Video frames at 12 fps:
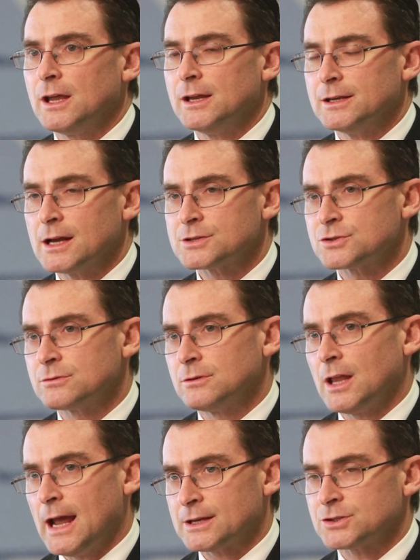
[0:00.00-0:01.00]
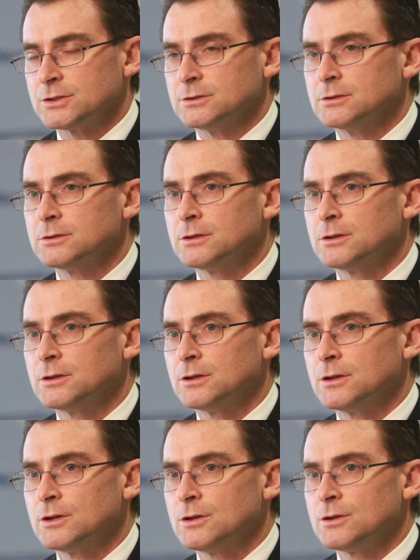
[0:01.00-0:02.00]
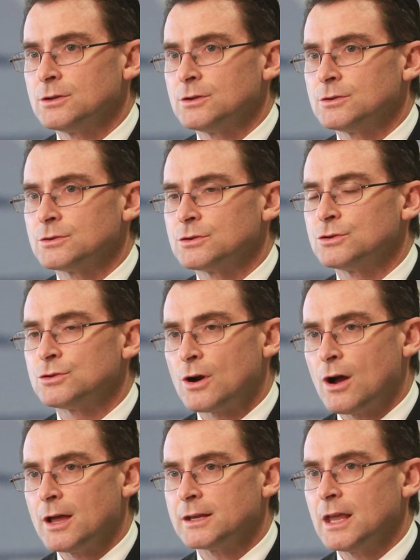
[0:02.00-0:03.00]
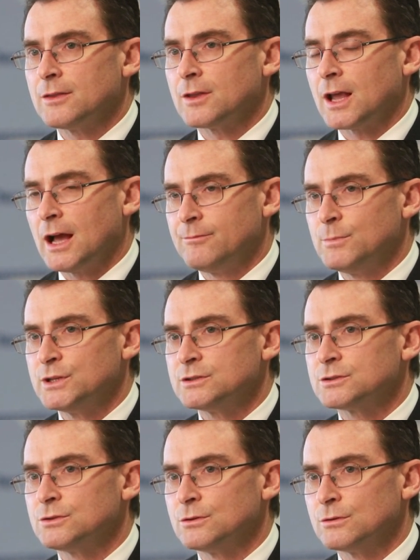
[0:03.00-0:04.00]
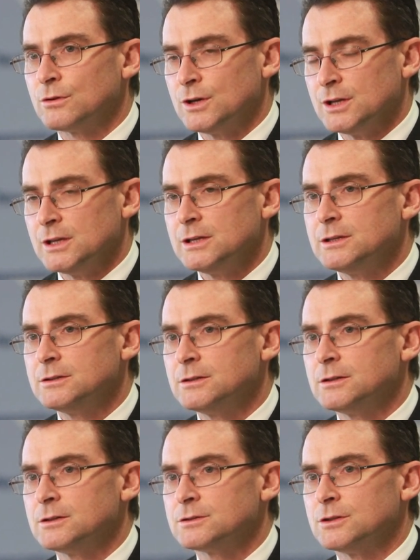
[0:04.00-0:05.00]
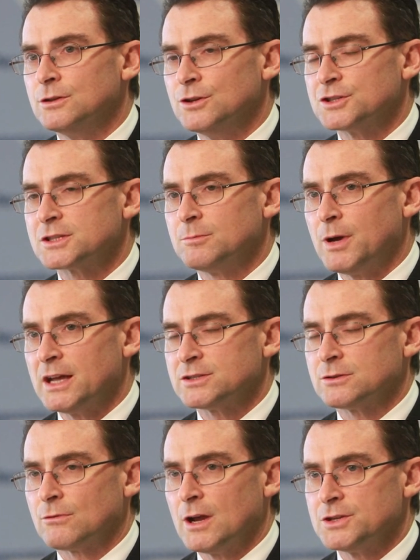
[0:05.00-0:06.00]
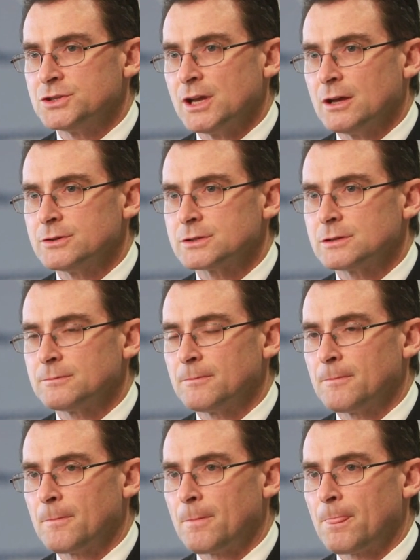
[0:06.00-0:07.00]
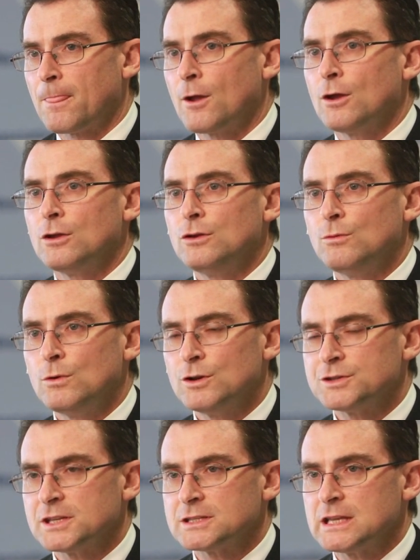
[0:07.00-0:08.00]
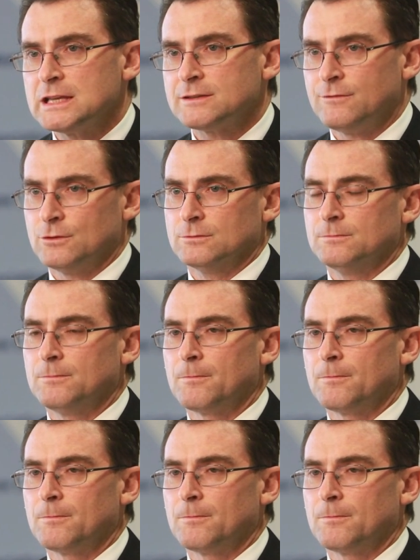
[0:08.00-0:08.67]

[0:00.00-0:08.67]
industrial action to try and get the government to agree to nurse-to-patient ratios. You were successful.